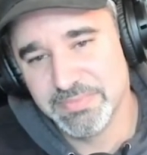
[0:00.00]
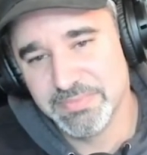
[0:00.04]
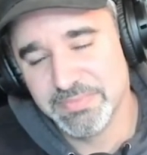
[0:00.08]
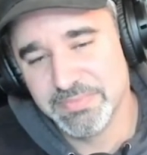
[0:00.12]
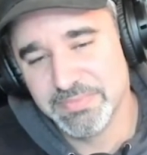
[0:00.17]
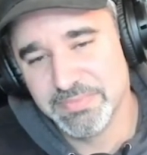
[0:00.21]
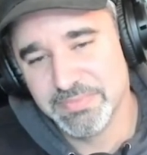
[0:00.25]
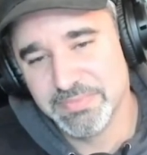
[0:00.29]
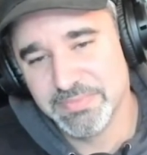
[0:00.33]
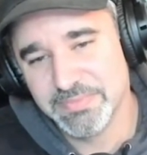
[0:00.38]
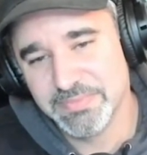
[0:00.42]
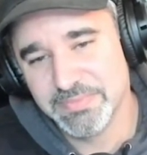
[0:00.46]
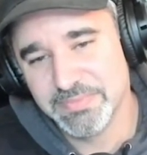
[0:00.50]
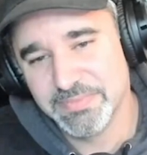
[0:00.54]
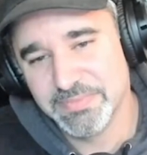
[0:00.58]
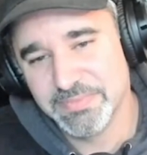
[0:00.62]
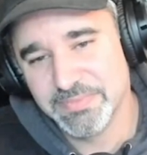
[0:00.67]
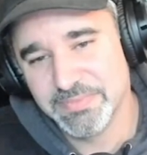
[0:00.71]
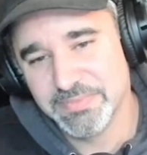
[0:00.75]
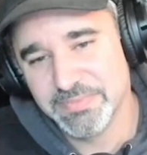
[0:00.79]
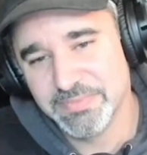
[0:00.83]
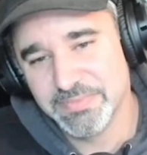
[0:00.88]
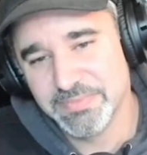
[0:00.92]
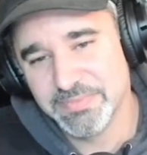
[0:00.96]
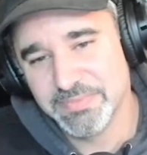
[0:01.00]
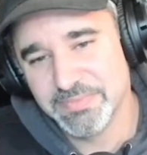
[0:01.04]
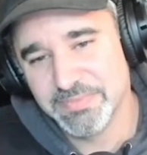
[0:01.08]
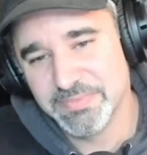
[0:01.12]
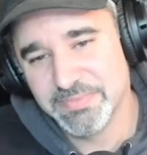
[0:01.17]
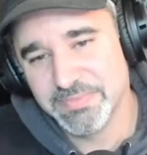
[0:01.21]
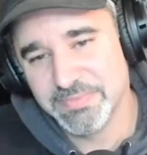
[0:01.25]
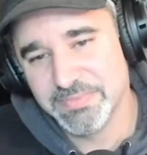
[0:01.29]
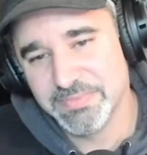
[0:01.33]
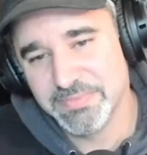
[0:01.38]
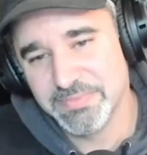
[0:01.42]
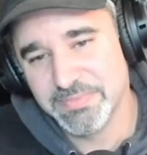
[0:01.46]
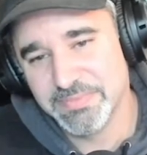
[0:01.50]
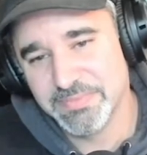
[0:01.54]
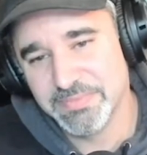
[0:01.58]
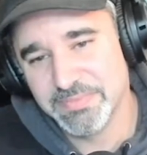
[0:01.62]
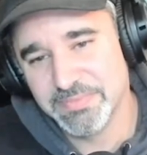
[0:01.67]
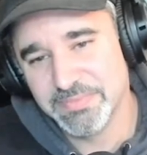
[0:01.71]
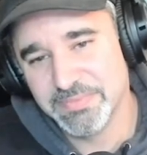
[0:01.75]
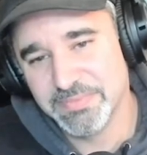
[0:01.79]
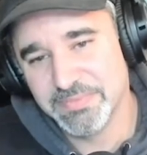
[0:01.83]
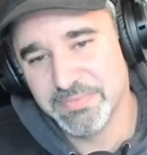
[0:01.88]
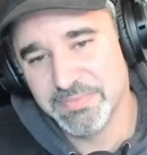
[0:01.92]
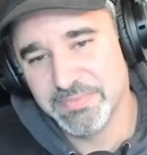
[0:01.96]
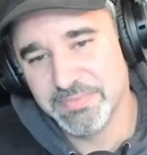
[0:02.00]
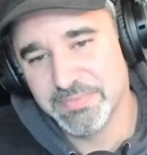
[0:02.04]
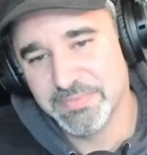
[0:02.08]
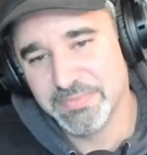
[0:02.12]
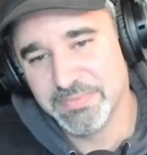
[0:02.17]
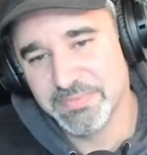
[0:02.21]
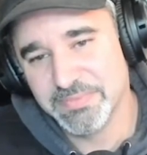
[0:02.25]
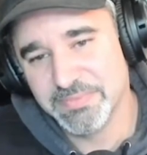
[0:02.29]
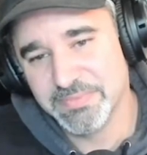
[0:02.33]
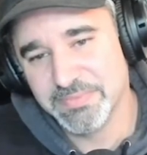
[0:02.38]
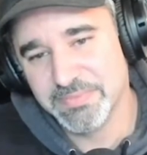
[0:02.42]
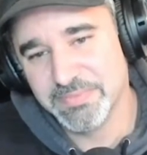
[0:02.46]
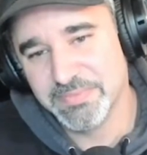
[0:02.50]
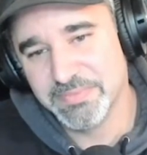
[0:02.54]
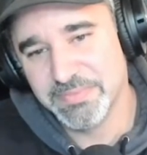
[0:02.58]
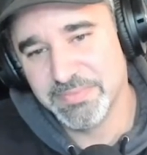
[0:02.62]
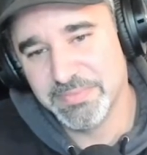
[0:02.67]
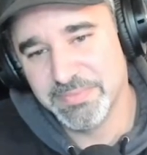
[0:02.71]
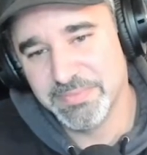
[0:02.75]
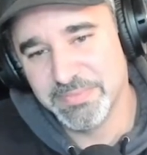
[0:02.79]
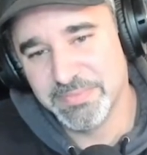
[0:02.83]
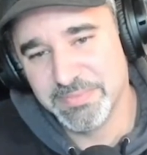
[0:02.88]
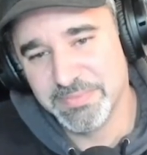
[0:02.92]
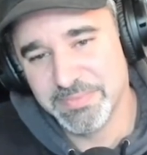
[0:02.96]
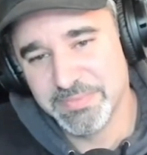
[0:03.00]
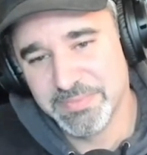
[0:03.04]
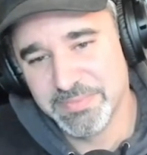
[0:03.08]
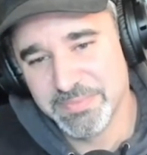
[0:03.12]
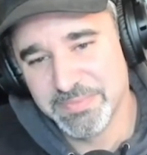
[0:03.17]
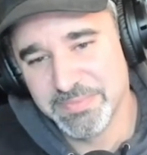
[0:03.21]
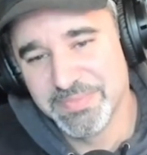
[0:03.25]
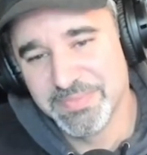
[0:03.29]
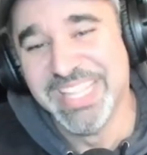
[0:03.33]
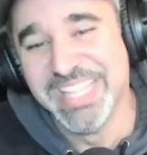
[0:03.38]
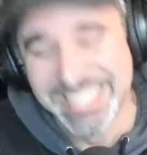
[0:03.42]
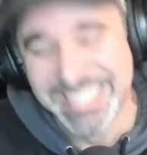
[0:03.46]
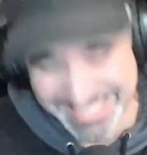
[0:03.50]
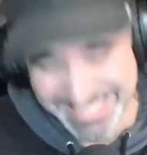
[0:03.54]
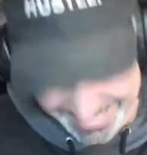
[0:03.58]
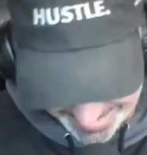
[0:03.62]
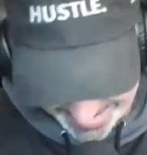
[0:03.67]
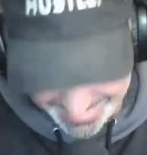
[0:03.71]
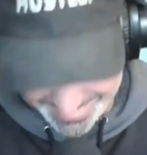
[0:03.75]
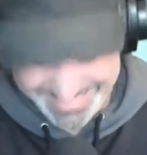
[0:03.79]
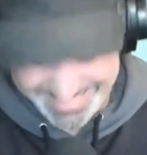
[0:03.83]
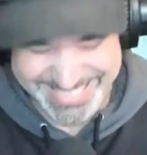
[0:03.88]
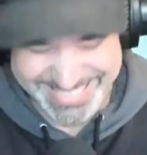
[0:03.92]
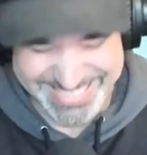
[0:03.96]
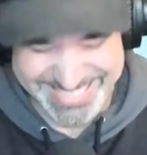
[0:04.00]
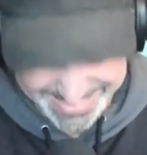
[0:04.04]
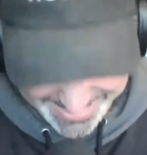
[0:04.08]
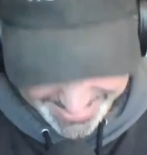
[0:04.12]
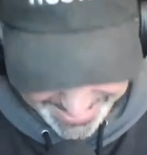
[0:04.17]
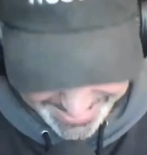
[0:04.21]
The person shown says nothing.